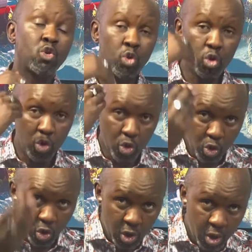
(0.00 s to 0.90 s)
to
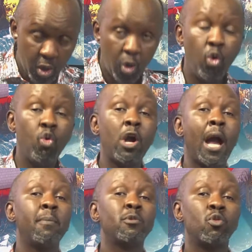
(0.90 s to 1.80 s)
you who
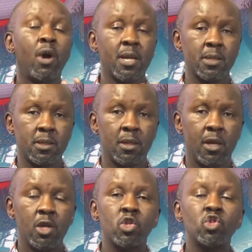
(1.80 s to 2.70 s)
come to us,
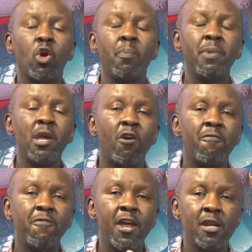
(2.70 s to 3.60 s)
stop being
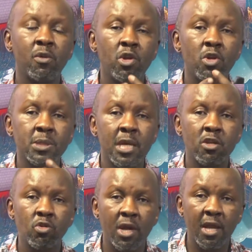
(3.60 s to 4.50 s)
offended when you're
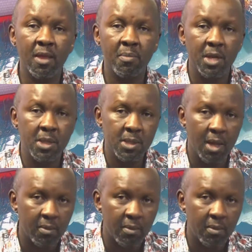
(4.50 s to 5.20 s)
sent to another minister.